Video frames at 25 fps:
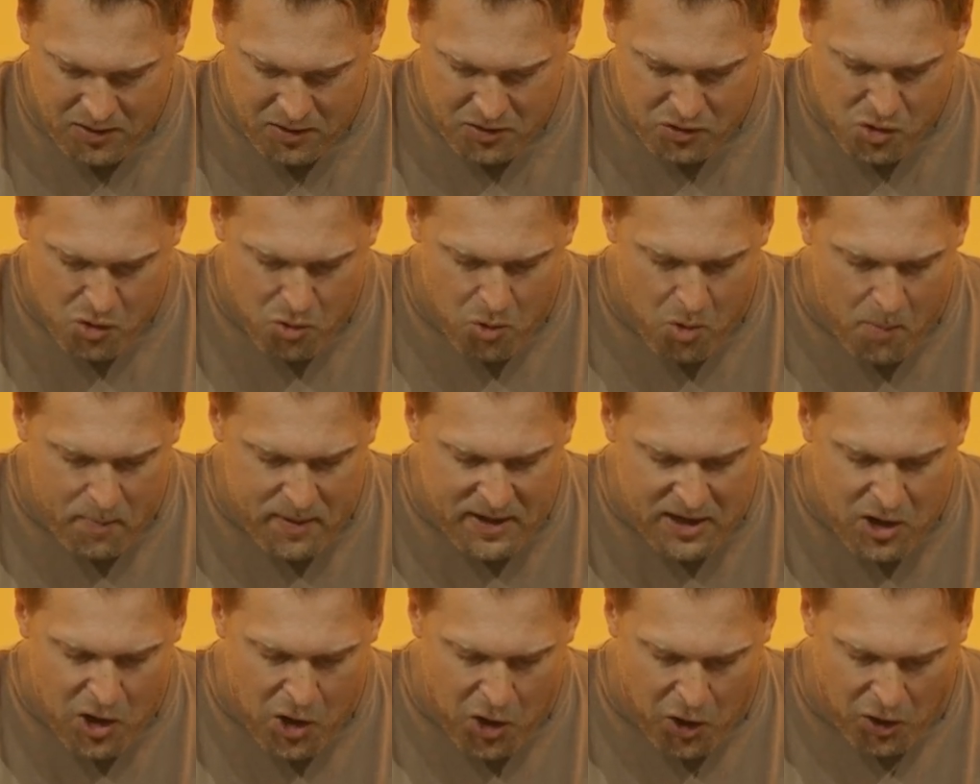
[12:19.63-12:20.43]
You will
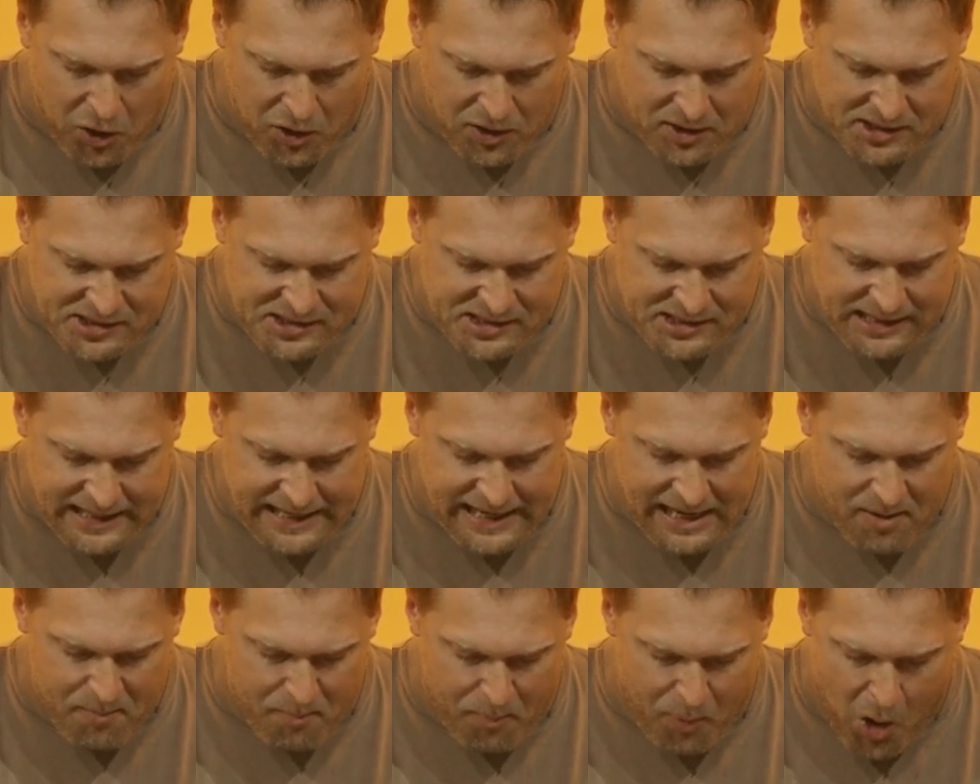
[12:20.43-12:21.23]
be
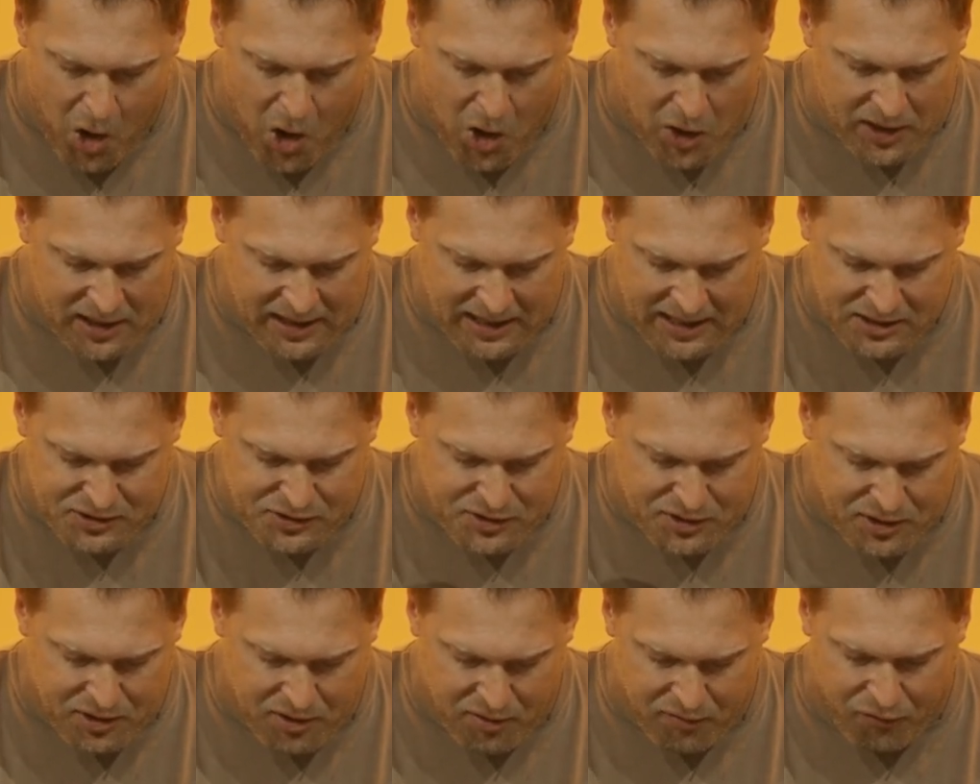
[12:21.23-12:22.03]
earnestly imparting it
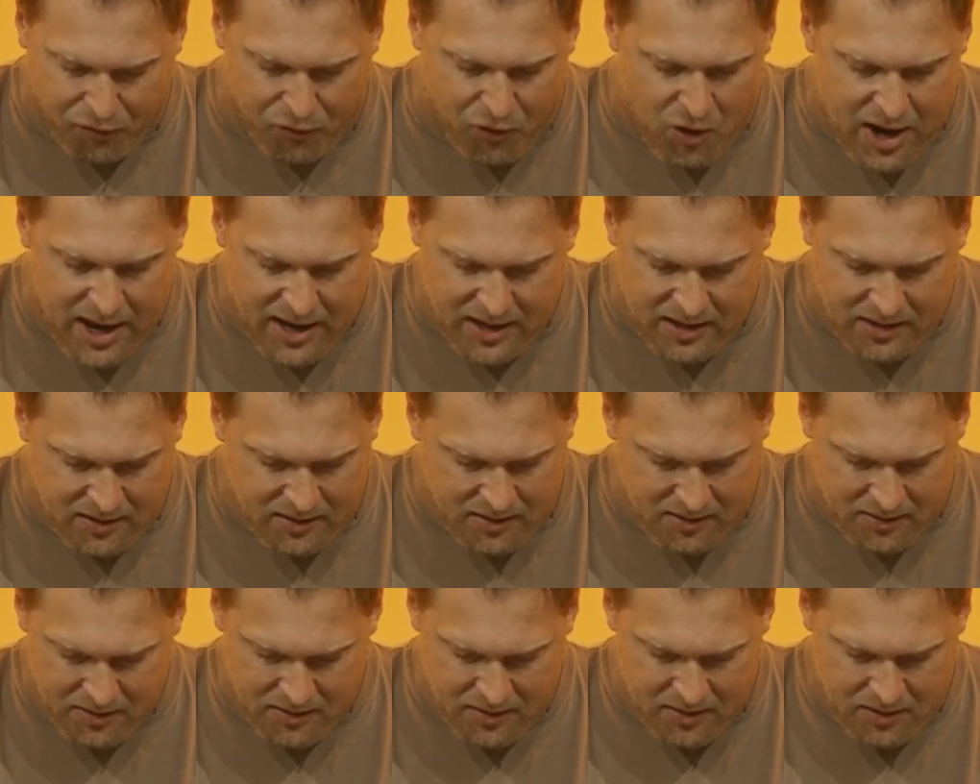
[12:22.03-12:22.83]
to your friend.
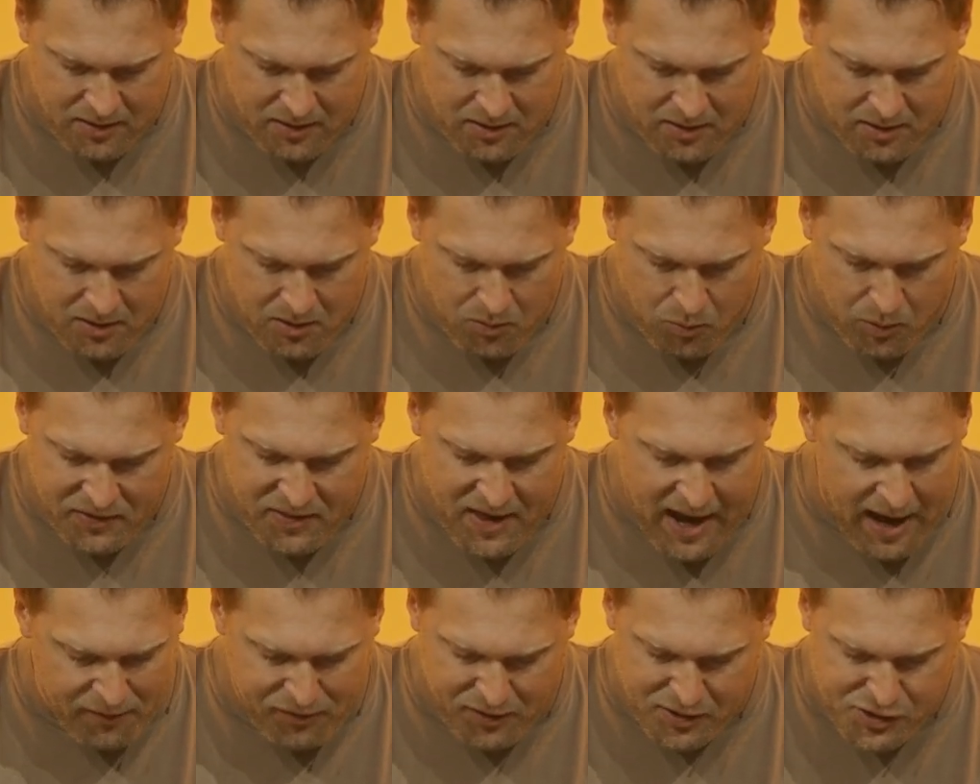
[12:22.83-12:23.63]

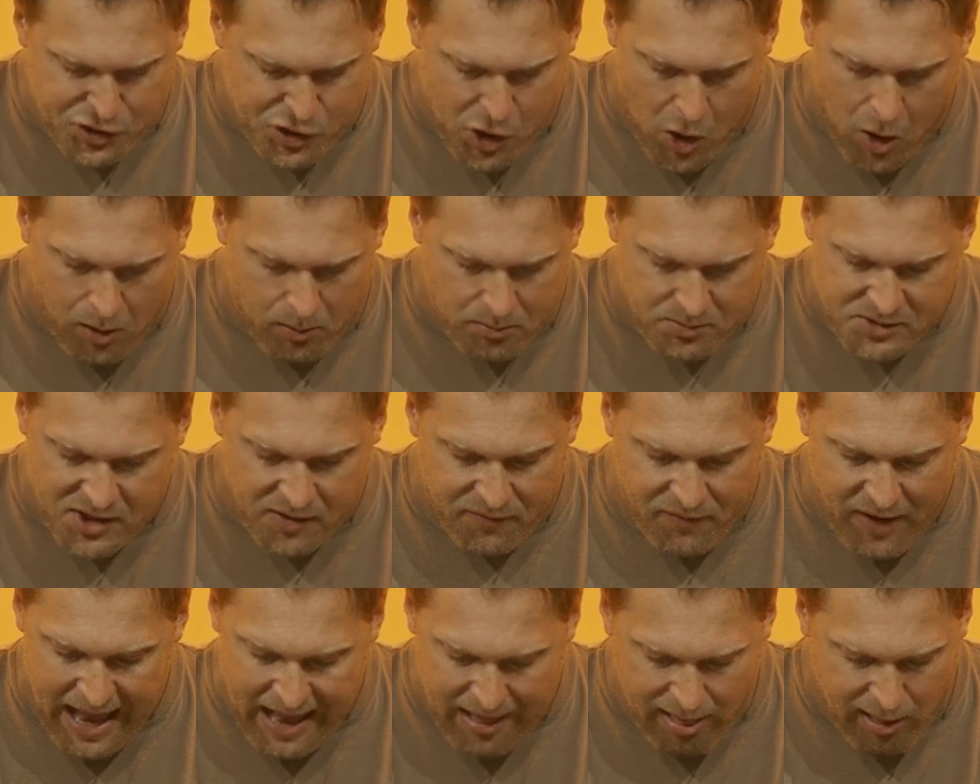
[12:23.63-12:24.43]
Without the charms
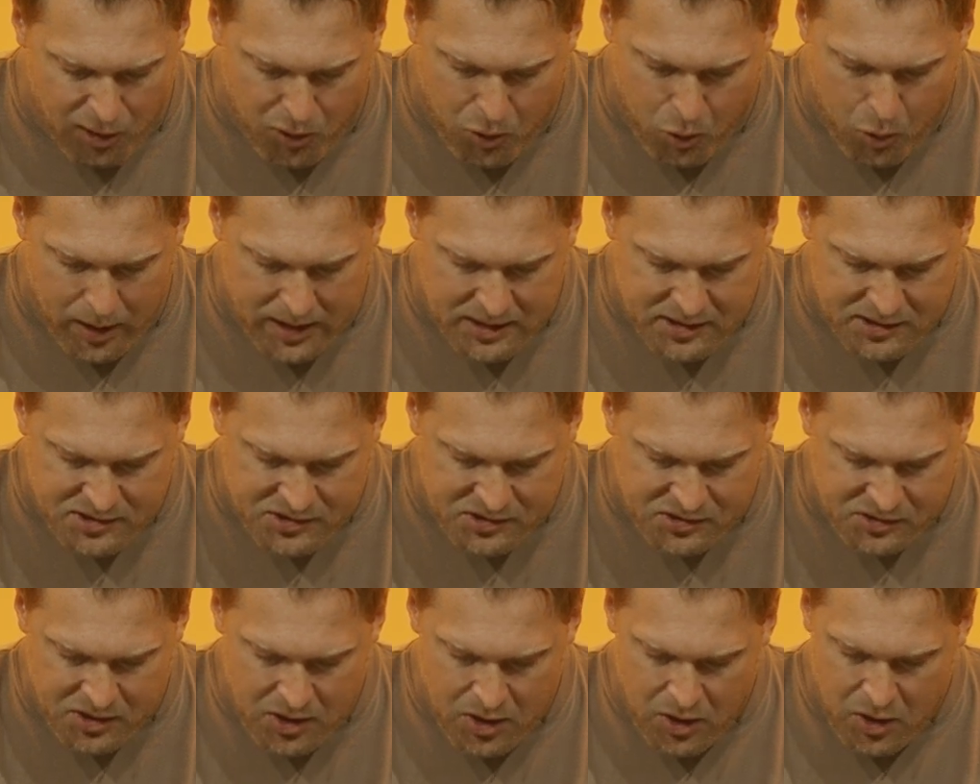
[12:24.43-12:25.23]
of
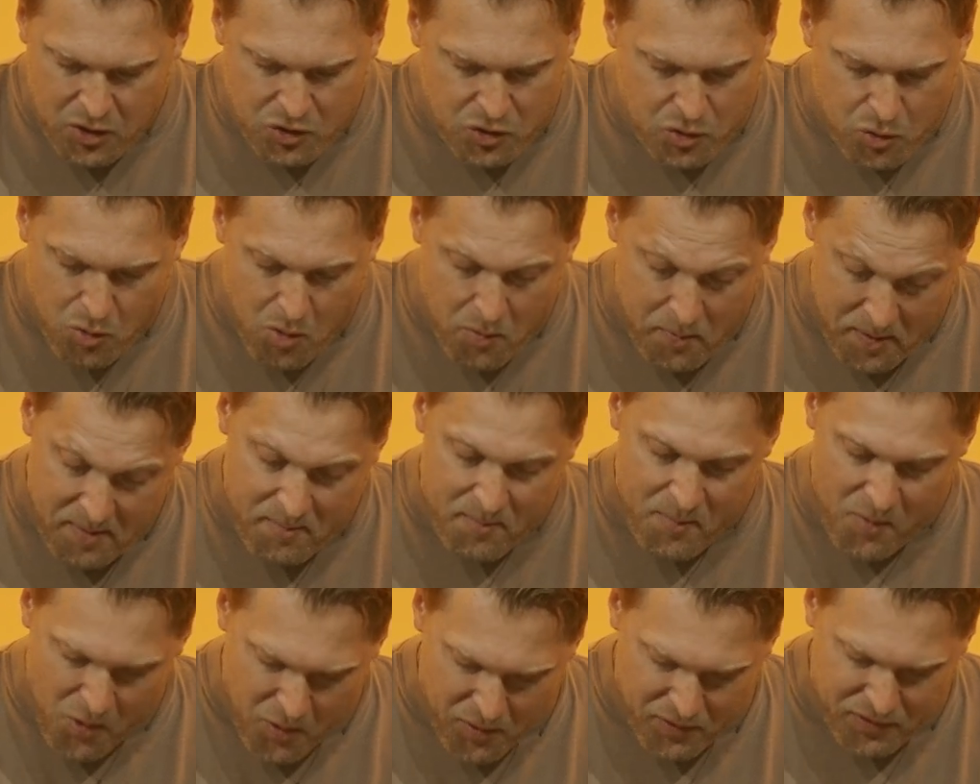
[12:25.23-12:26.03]
eloquence, you will be
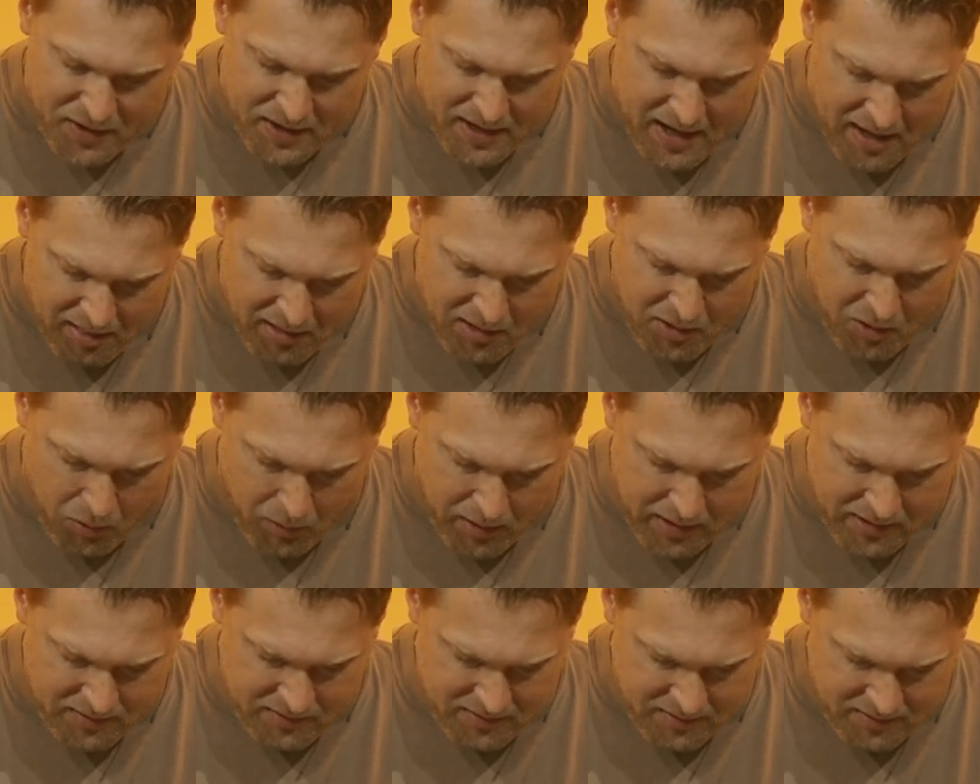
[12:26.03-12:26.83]
more than
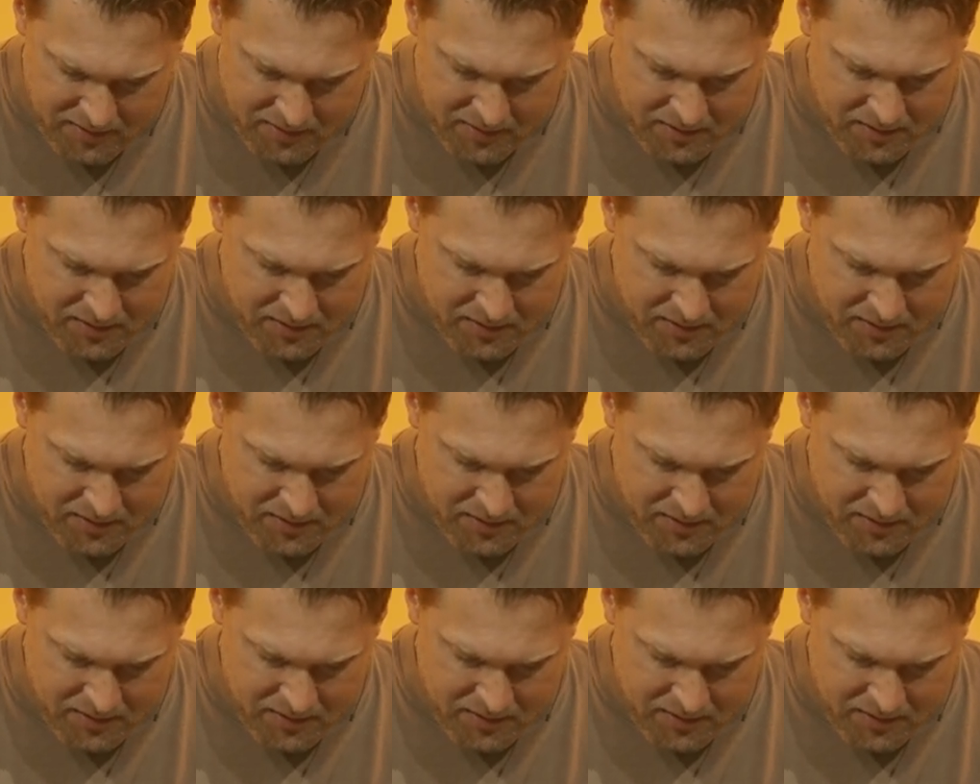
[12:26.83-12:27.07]
eloquent.